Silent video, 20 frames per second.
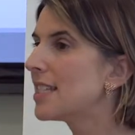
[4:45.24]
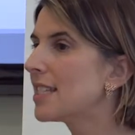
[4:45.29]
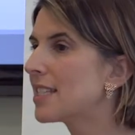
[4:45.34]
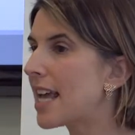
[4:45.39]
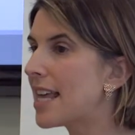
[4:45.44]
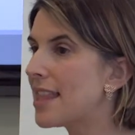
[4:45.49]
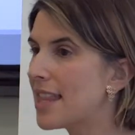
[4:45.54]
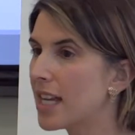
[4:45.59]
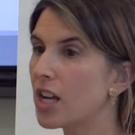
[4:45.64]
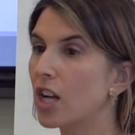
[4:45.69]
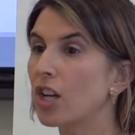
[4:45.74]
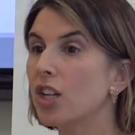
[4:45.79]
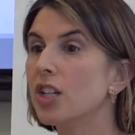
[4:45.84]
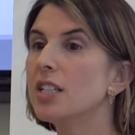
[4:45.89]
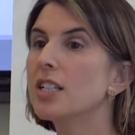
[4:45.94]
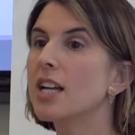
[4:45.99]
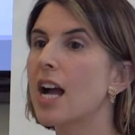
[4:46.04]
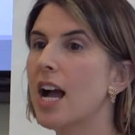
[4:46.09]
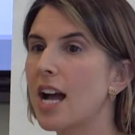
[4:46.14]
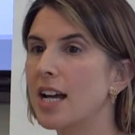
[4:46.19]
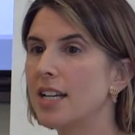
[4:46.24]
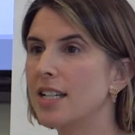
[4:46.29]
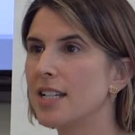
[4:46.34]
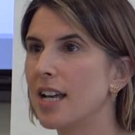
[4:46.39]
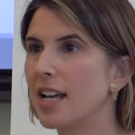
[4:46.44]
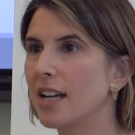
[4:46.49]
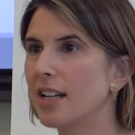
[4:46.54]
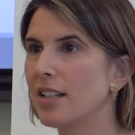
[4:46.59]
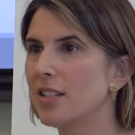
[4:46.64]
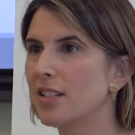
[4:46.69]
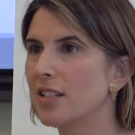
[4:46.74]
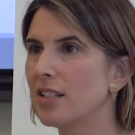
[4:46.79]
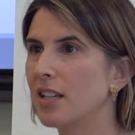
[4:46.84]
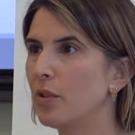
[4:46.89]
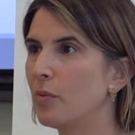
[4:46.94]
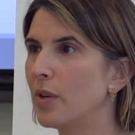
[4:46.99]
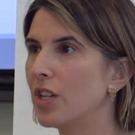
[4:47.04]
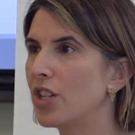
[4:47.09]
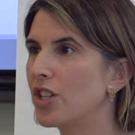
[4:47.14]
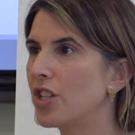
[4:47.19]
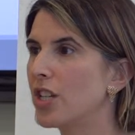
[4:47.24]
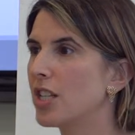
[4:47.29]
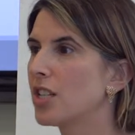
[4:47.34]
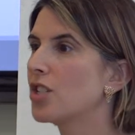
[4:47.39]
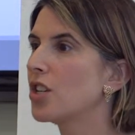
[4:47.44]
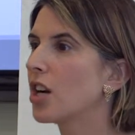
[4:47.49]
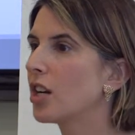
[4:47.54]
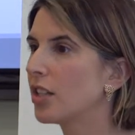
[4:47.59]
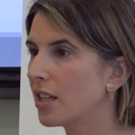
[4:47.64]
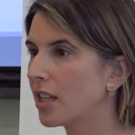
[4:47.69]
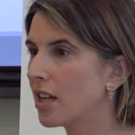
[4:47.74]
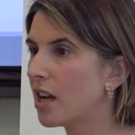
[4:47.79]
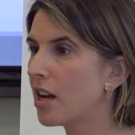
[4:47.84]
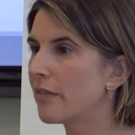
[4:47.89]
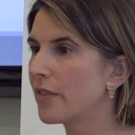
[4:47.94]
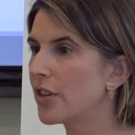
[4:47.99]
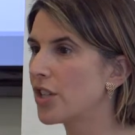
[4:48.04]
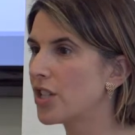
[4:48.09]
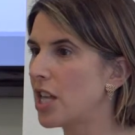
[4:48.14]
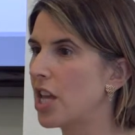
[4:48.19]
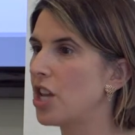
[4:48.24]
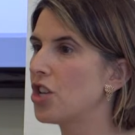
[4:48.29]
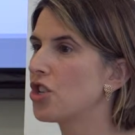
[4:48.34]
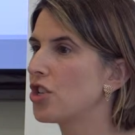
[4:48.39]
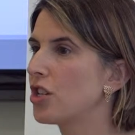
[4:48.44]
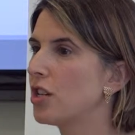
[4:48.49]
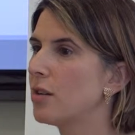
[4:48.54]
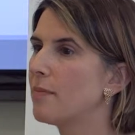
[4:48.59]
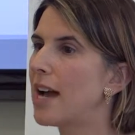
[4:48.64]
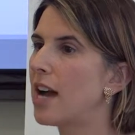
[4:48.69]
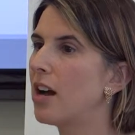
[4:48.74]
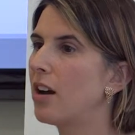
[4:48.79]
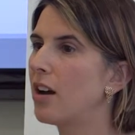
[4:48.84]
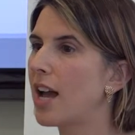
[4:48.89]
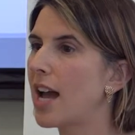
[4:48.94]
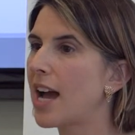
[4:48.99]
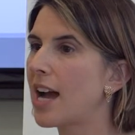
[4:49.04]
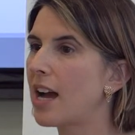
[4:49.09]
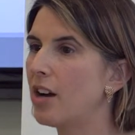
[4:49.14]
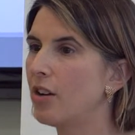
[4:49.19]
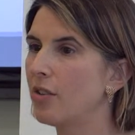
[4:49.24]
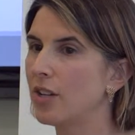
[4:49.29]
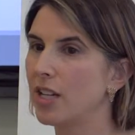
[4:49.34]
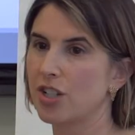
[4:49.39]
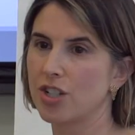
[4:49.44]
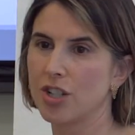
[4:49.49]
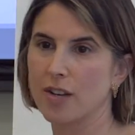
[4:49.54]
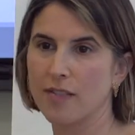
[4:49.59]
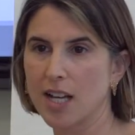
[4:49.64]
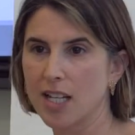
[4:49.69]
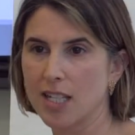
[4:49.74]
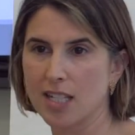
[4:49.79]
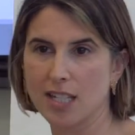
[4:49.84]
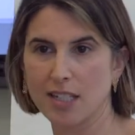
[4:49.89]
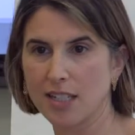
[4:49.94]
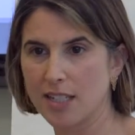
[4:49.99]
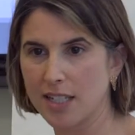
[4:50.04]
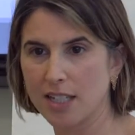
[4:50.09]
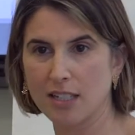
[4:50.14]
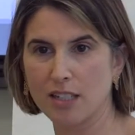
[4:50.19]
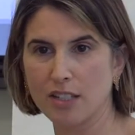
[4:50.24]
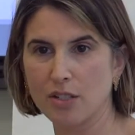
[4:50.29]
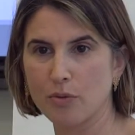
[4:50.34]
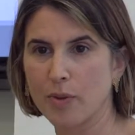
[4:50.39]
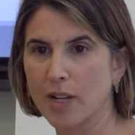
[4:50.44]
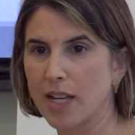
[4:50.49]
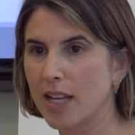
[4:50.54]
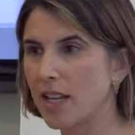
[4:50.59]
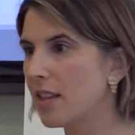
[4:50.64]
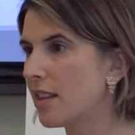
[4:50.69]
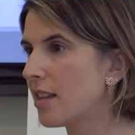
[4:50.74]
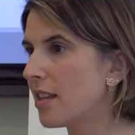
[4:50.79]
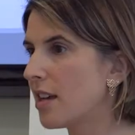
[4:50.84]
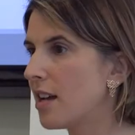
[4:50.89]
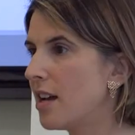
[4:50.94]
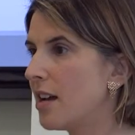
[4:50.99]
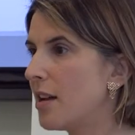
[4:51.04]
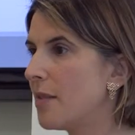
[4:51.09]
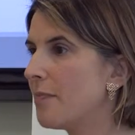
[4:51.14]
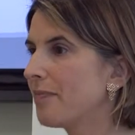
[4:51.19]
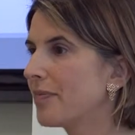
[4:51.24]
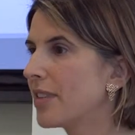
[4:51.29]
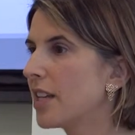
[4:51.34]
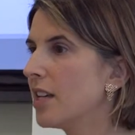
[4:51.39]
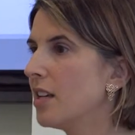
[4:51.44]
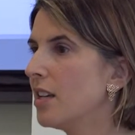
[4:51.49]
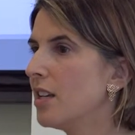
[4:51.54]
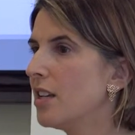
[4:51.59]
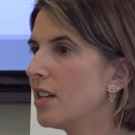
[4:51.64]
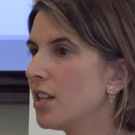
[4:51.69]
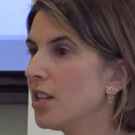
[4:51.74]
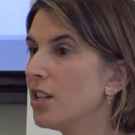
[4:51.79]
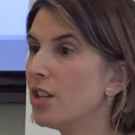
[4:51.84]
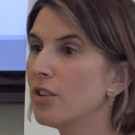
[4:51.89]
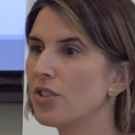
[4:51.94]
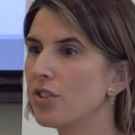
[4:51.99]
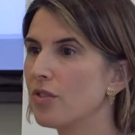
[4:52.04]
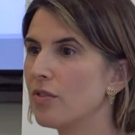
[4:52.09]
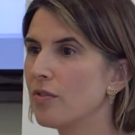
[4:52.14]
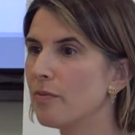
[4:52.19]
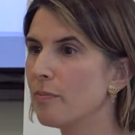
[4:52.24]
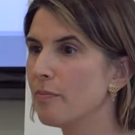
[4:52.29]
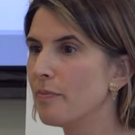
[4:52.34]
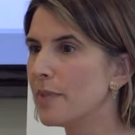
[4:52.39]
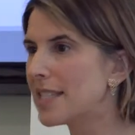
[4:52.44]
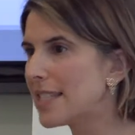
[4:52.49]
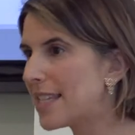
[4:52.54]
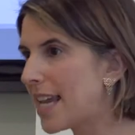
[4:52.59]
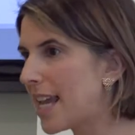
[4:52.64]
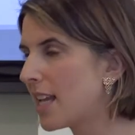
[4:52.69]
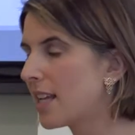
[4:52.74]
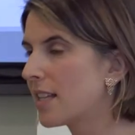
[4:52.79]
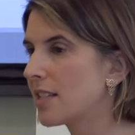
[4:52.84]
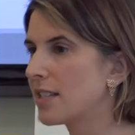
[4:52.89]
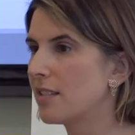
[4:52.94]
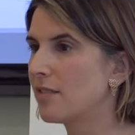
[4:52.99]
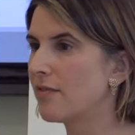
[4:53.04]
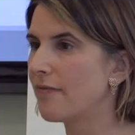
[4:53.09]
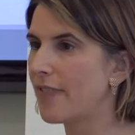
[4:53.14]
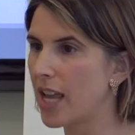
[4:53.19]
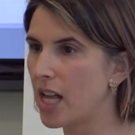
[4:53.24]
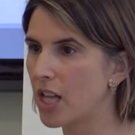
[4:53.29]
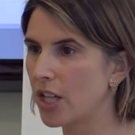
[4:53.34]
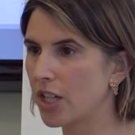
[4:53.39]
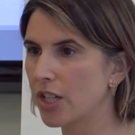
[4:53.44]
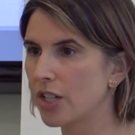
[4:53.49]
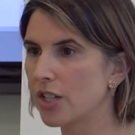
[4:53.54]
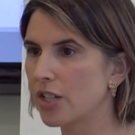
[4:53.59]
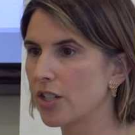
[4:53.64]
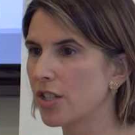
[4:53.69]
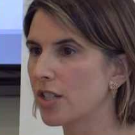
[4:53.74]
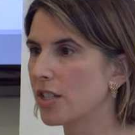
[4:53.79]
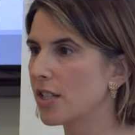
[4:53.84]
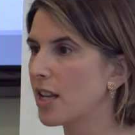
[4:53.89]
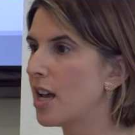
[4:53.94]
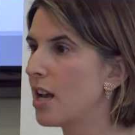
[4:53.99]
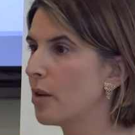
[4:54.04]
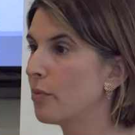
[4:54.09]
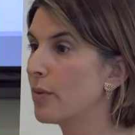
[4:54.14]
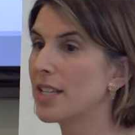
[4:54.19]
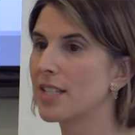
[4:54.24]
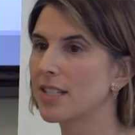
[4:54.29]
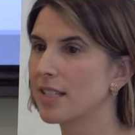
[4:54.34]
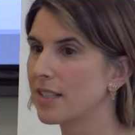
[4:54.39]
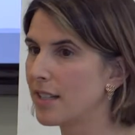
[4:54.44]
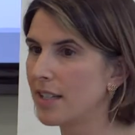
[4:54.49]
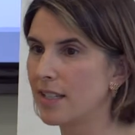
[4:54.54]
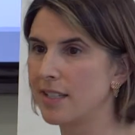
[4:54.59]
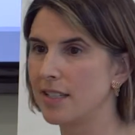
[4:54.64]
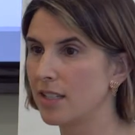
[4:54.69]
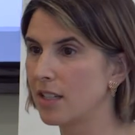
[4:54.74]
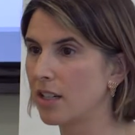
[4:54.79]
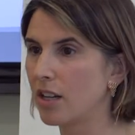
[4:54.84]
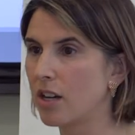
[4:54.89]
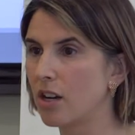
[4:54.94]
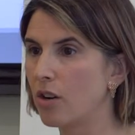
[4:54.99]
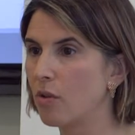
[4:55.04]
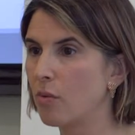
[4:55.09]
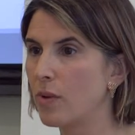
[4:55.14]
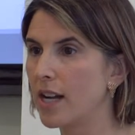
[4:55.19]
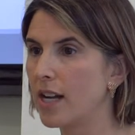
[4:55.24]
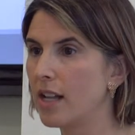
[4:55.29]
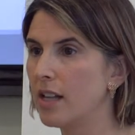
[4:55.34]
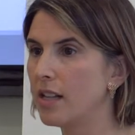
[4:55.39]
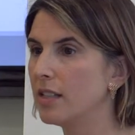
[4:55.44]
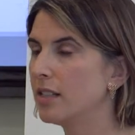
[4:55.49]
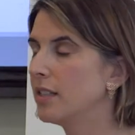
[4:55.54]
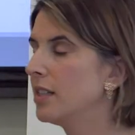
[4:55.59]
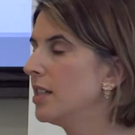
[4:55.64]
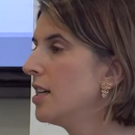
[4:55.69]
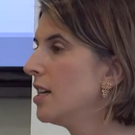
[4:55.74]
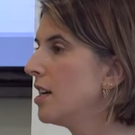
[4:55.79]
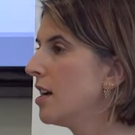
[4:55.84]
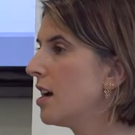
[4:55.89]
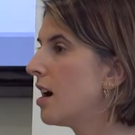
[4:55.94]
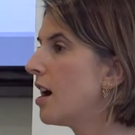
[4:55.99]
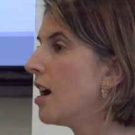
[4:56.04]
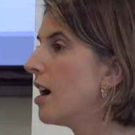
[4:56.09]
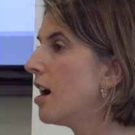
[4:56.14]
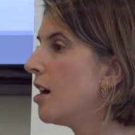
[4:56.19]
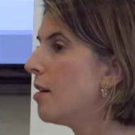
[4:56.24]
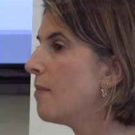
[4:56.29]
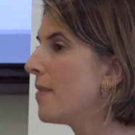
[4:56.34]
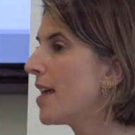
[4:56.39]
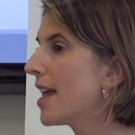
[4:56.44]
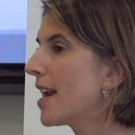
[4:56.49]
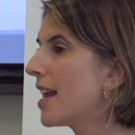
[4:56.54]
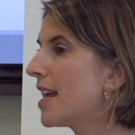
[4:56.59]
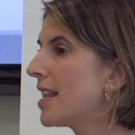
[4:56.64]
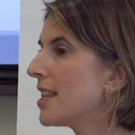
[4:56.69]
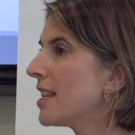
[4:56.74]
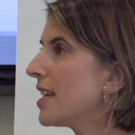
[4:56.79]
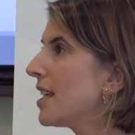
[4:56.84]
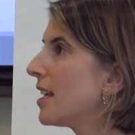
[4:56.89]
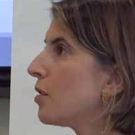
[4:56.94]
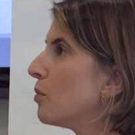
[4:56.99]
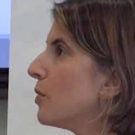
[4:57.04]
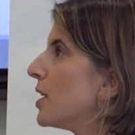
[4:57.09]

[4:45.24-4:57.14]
is, I think, a good context in which to start the conversation about how each of us deals with um, you know, mistakes and failures, uh, risks that didn't go well. Um, and I think